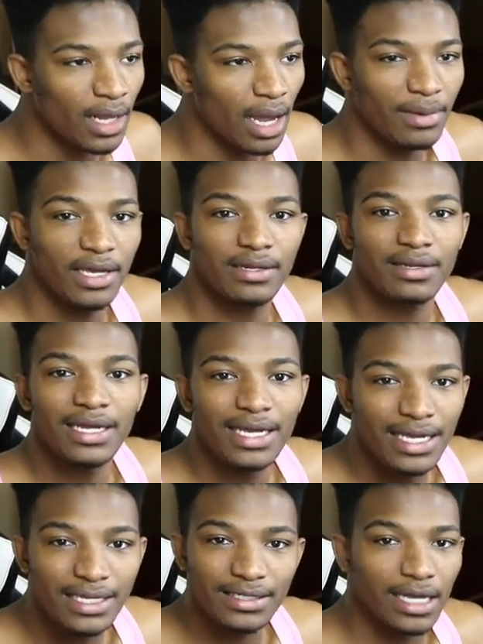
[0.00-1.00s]
I mean,
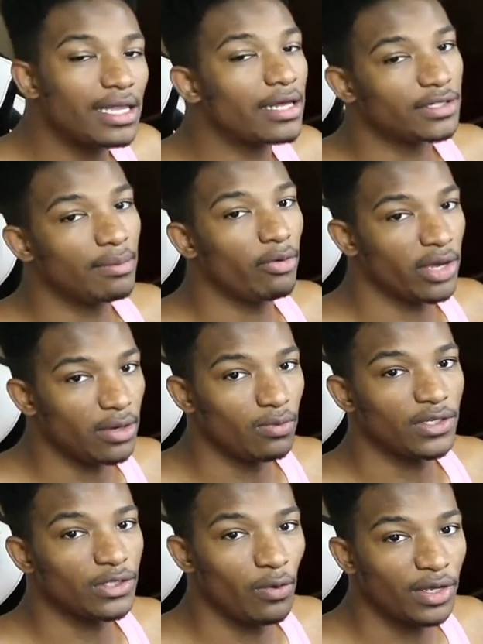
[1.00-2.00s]
he said at some point he
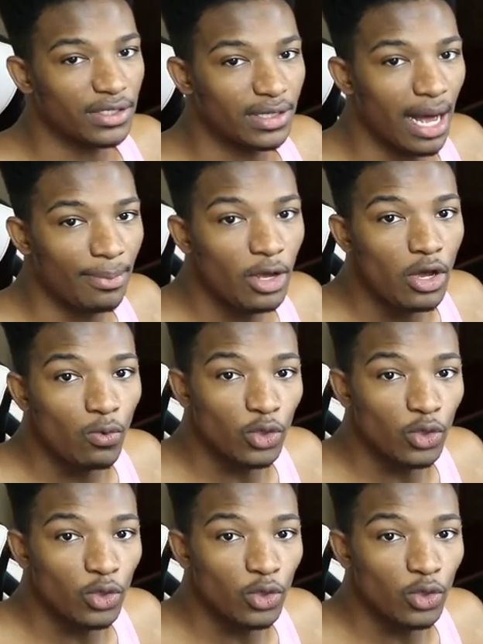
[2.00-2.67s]
was going to stop,